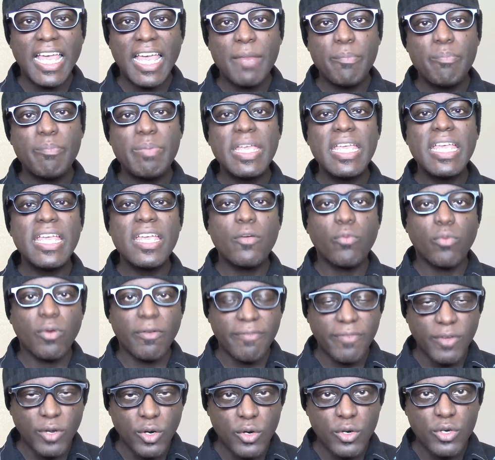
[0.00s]
being
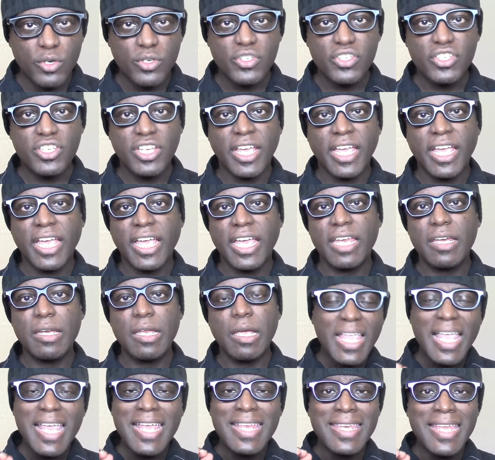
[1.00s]
reversed. And
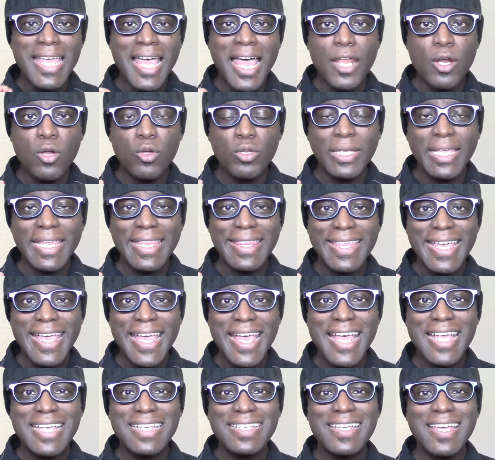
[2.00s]
not only
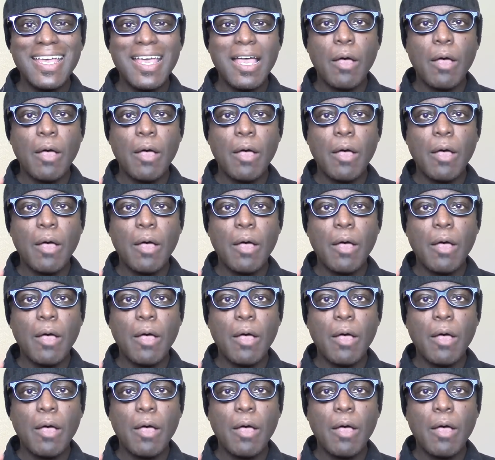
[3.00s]
that,